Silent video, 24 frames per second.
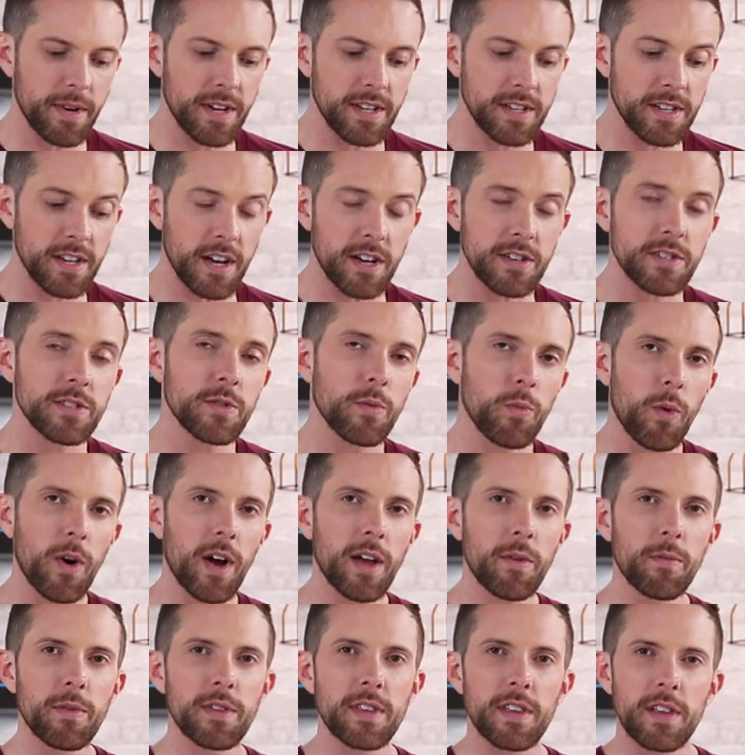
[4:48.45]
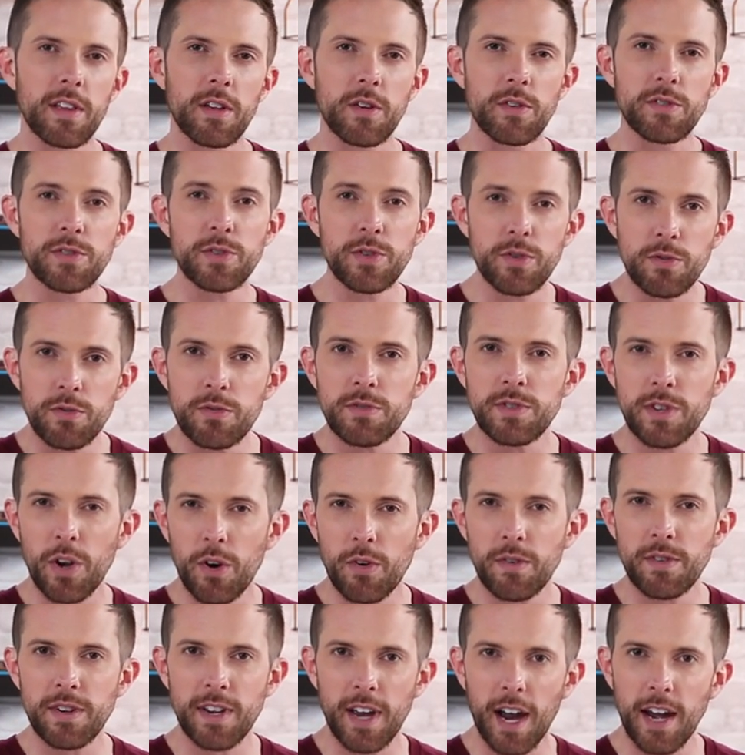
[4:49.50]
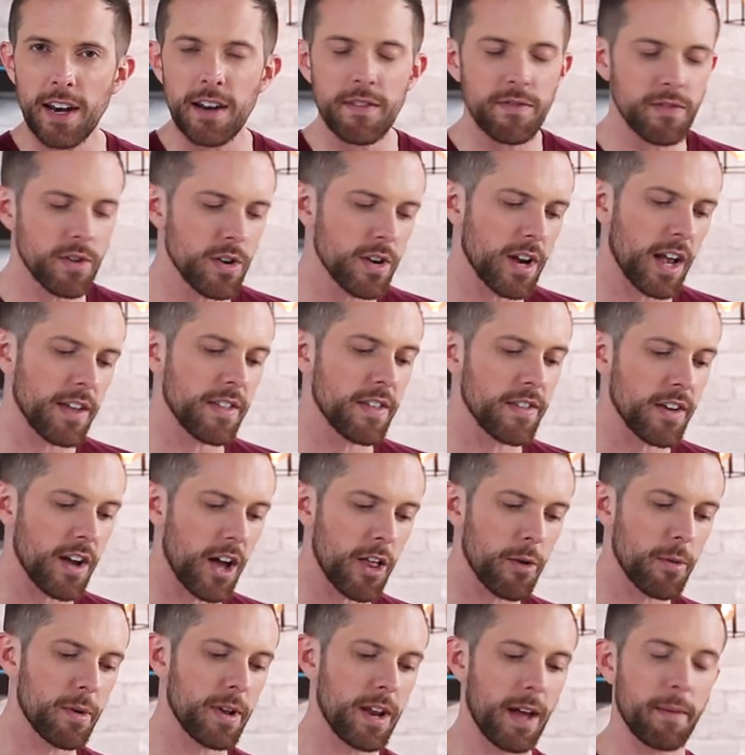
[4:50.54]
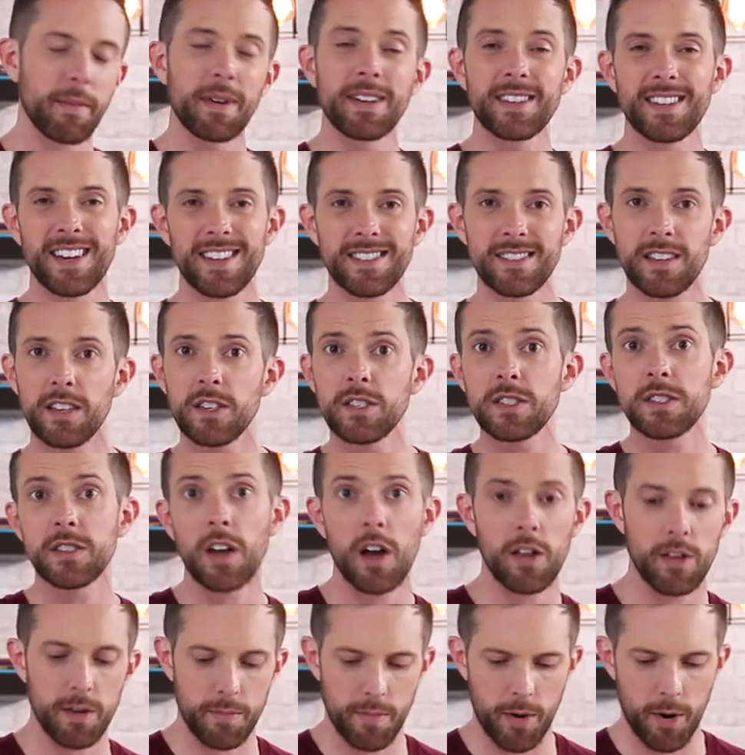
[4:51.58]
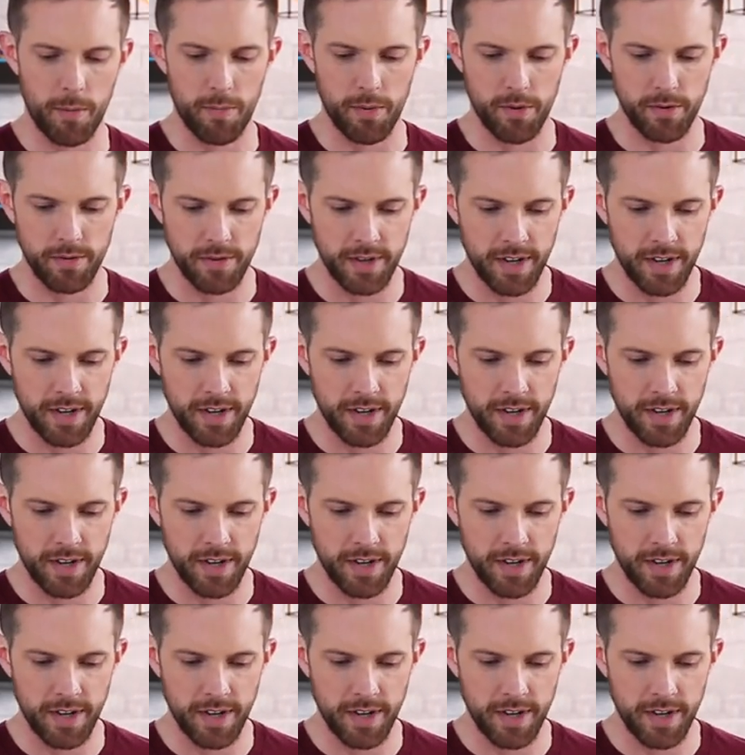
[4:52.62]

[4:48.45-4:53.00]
gonna dust one with a little two-toned kind of look, and then the other one I'm gonna dust solid purple.